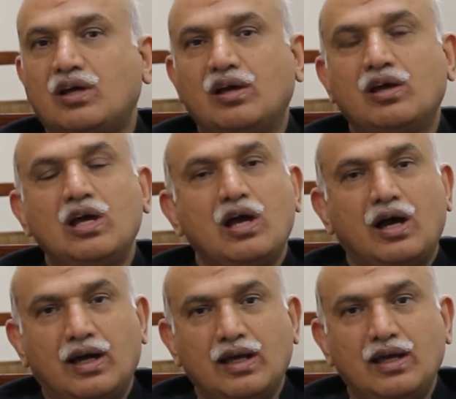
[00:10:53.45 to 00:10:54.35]

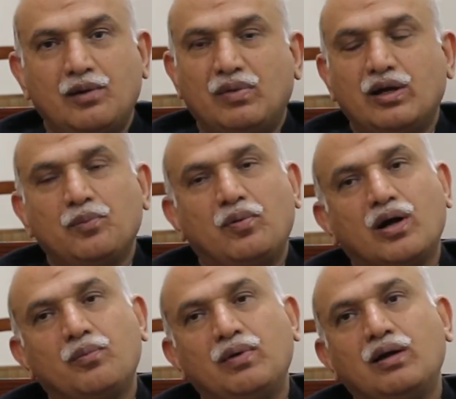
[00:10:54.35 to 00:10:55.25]
I and my
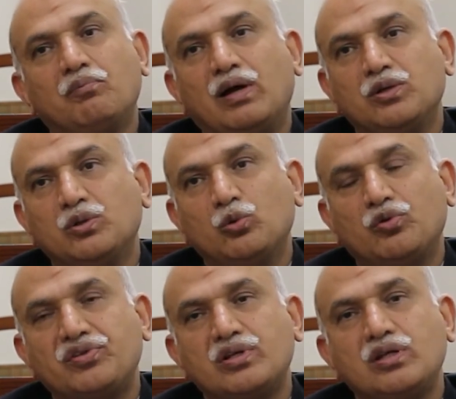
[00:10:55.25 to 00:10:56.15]
department, my
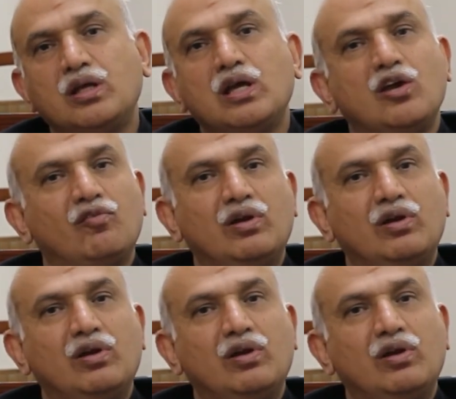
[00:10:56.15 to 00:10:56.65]
university,